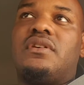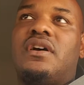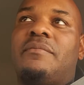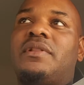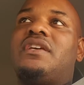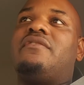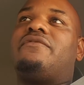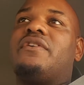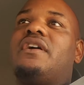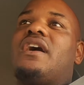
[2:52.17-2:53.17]
I
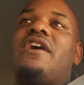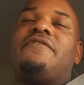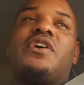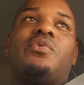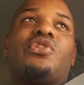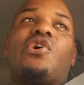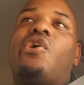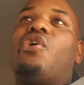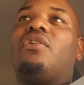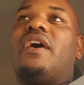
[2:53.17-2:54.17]
forget what they're
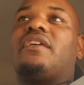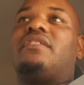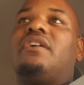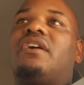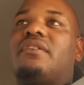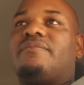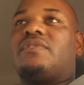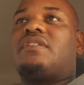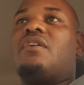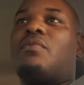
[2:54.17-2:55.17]
called, like the
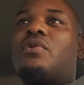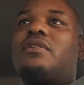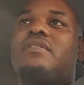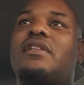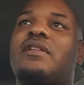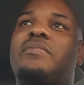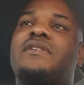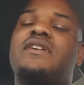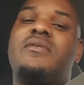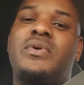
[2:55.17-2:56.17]
ceremony, the Olympic
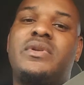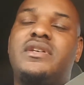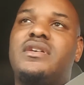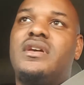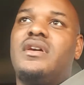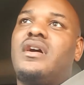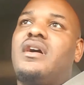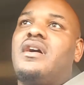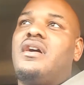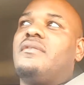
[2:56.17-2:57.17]
ceremony,
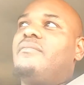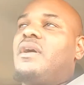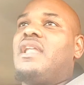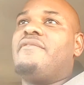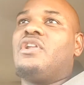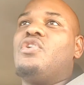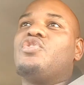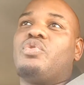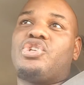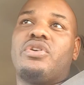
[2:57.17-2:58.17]
11
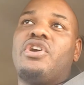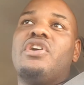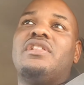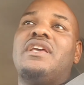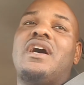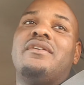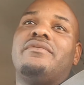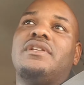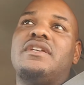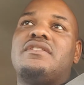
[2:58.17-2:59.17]
lows, which are currently
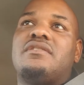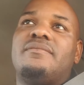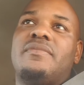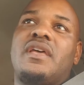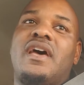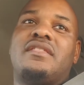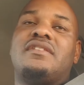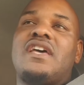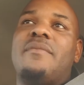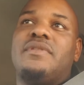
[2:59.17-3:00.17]
unreleased at the
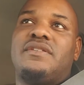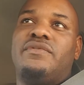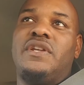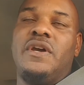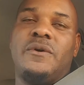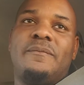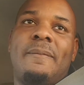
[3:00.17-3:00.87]
time of this video,